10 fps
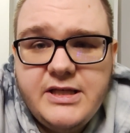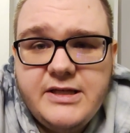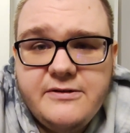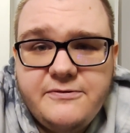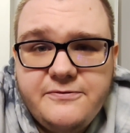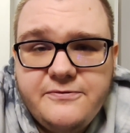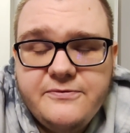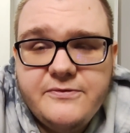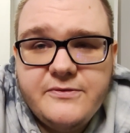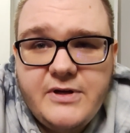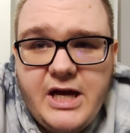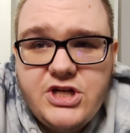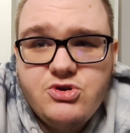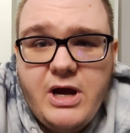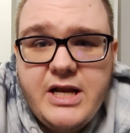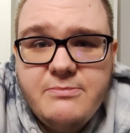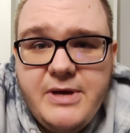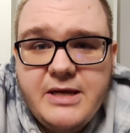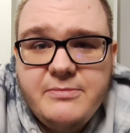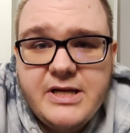if I tried to
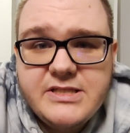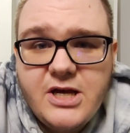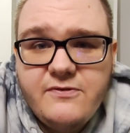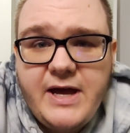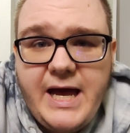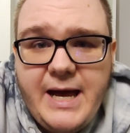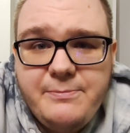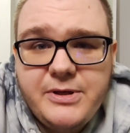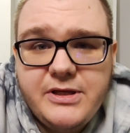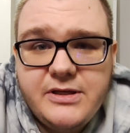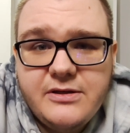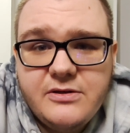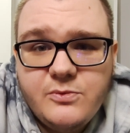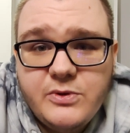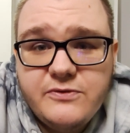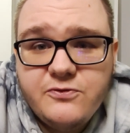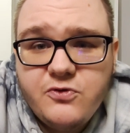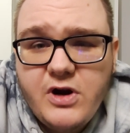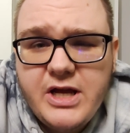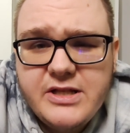make myself happy with
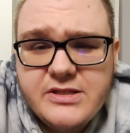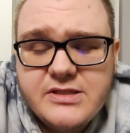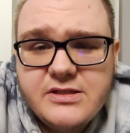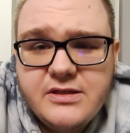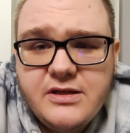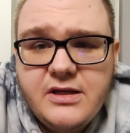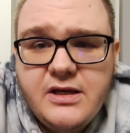friends,